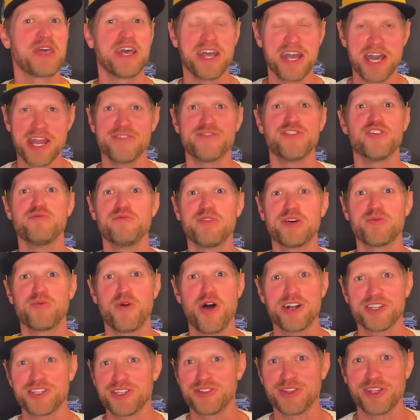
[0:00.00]
and if you've been
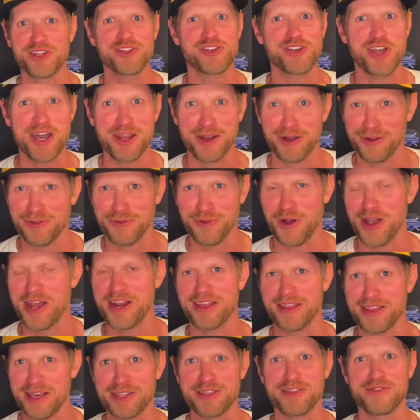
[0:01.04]
watching this channel for
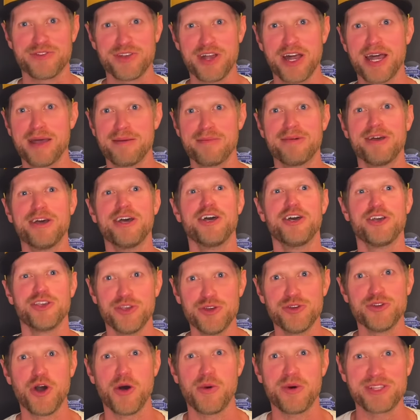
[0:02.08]
any length of time,
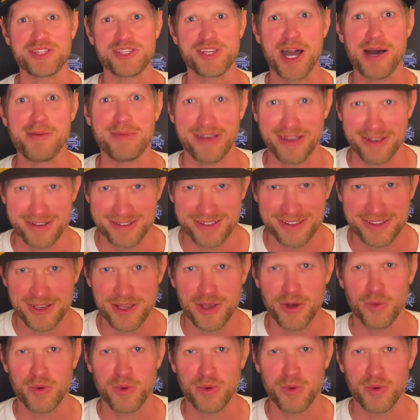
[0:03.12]
you know what's coming.